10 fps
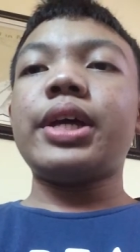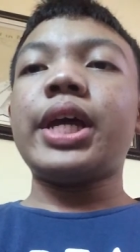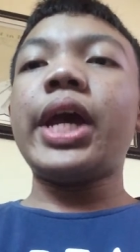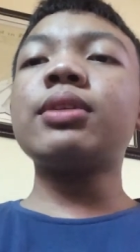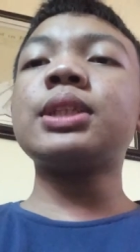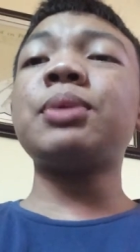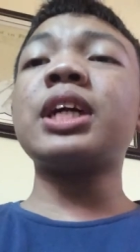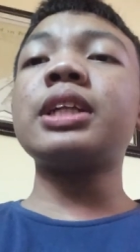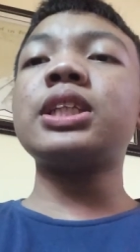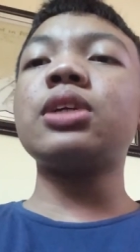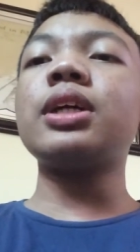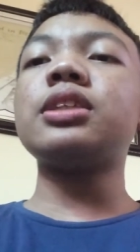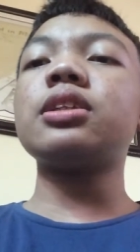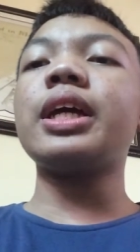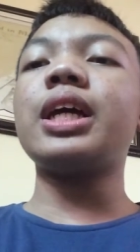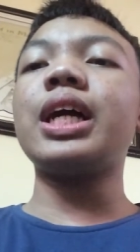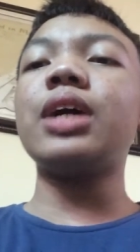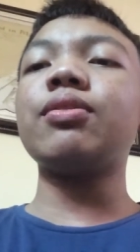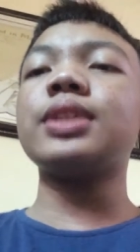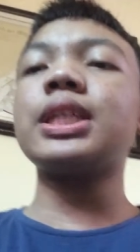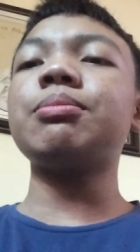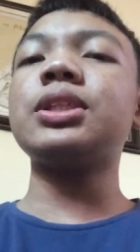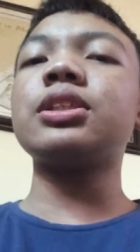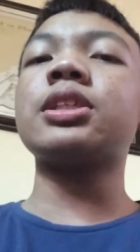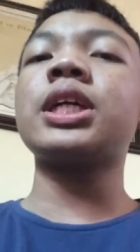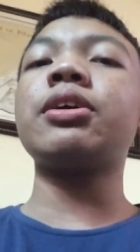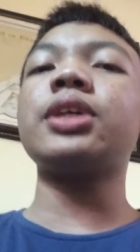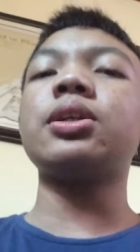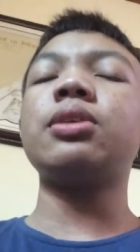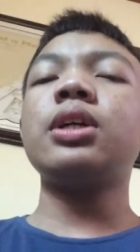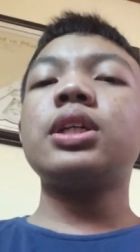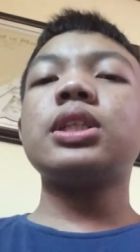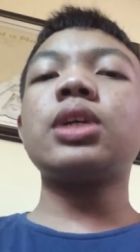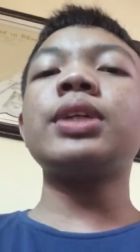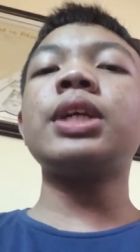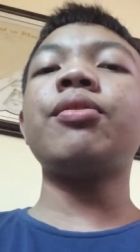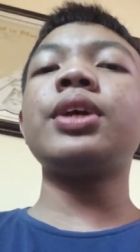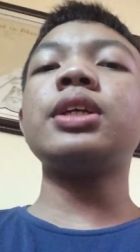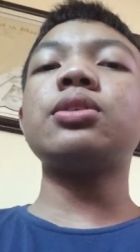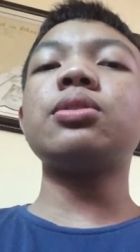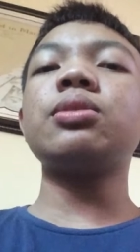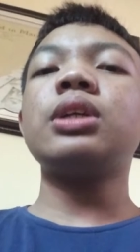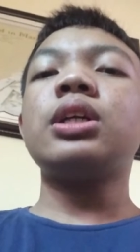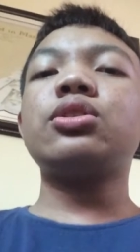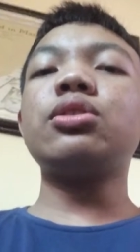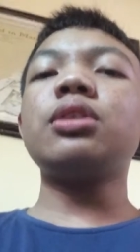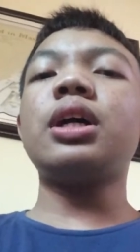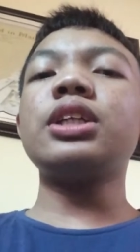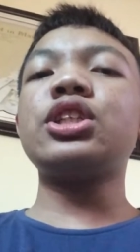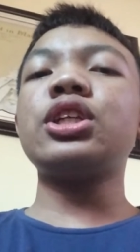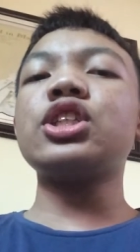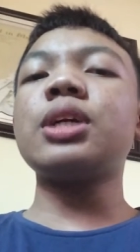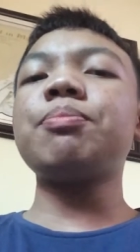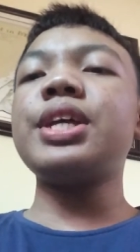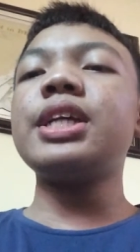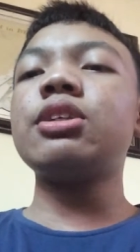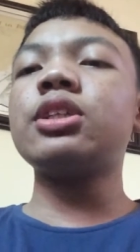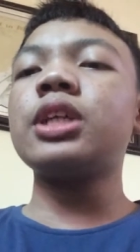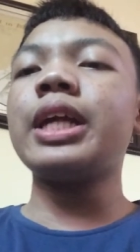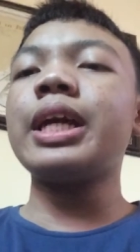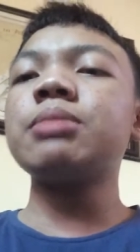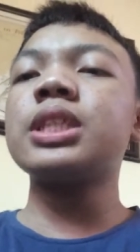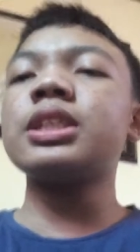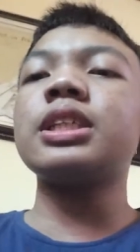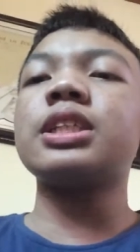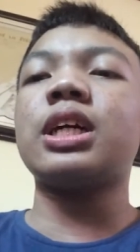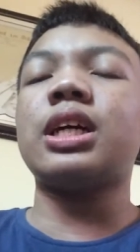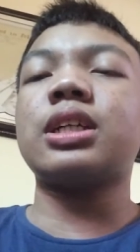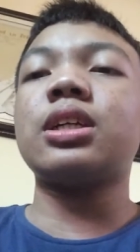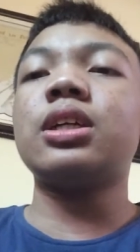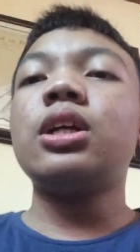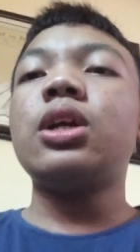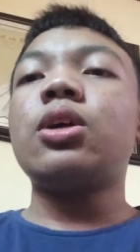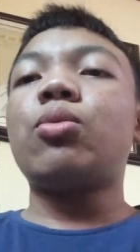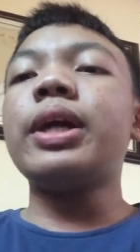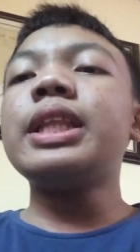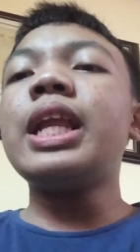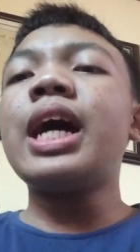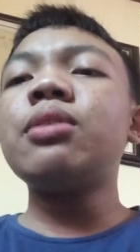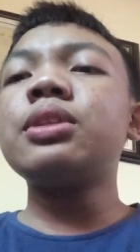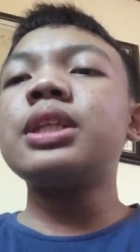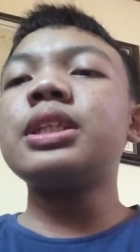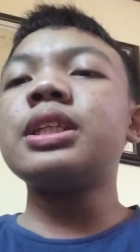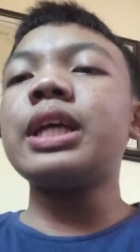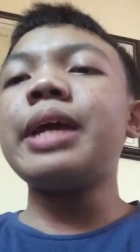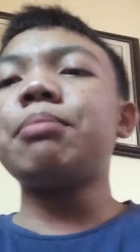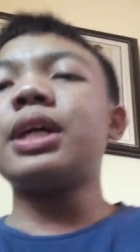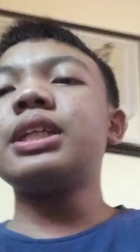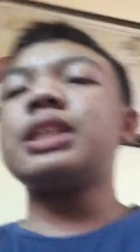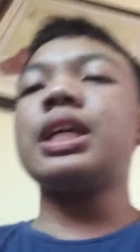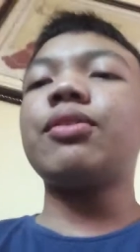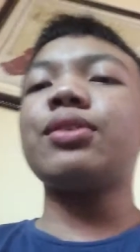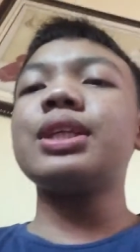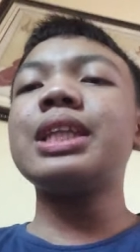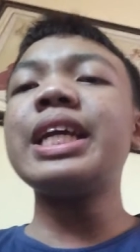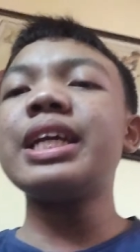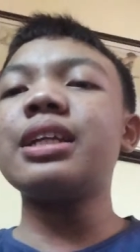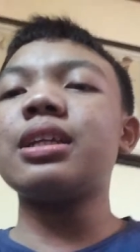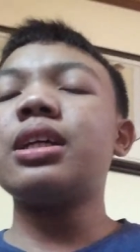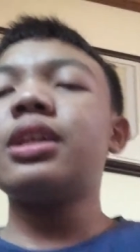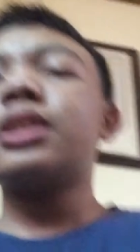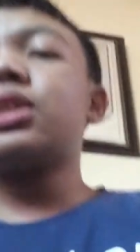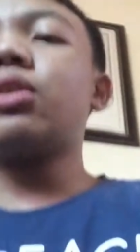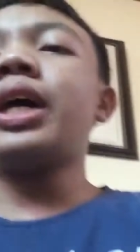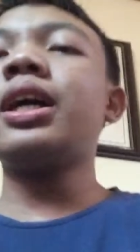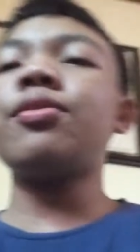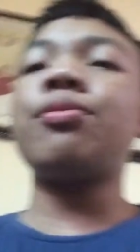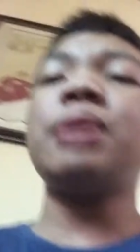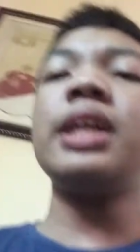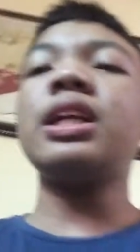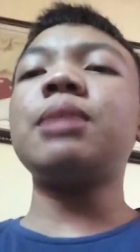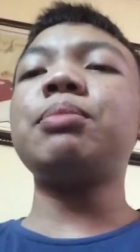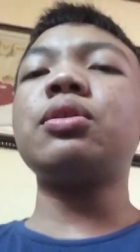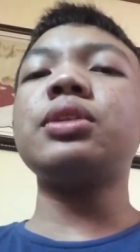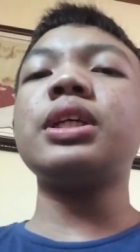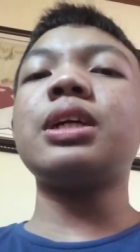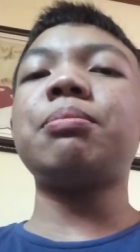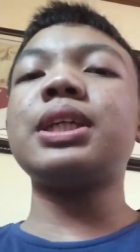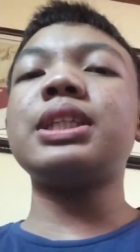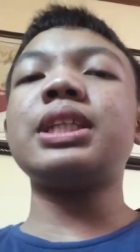Hey what's up guys so and today I have something to tell you. So for the video, do not search up these usernames on TikTok. Right now this is a part 17. So I have been uploading the part